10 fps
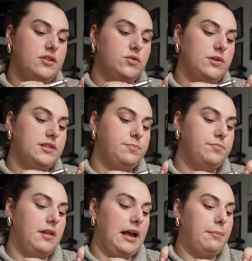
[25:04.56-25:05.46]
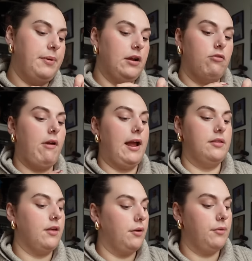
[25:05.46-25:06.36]
has always like been
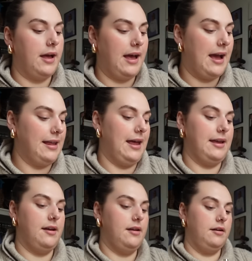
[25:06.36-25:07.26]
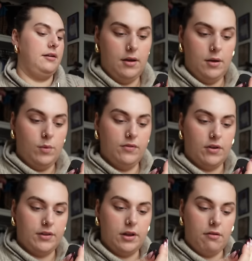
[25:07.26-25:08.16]
great though, a highlighter. We've
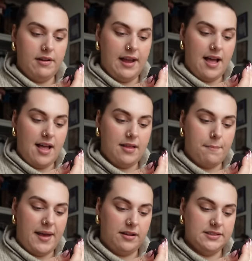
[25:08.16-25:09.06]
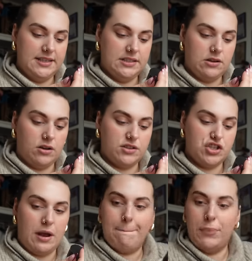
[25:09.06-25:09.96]
got the L'Oreal Metal Detox
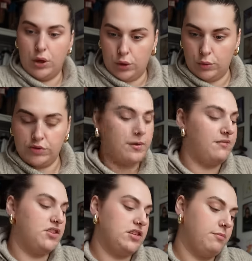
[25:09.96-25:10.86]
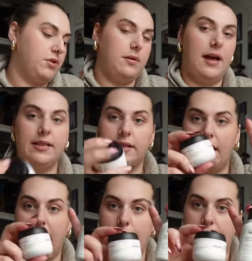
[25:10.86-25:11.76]
Shampoo. So we have the shampoo and the
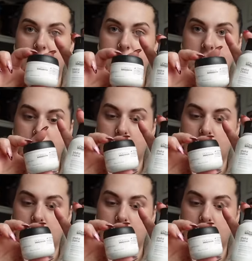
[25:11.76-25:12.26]
hair mask.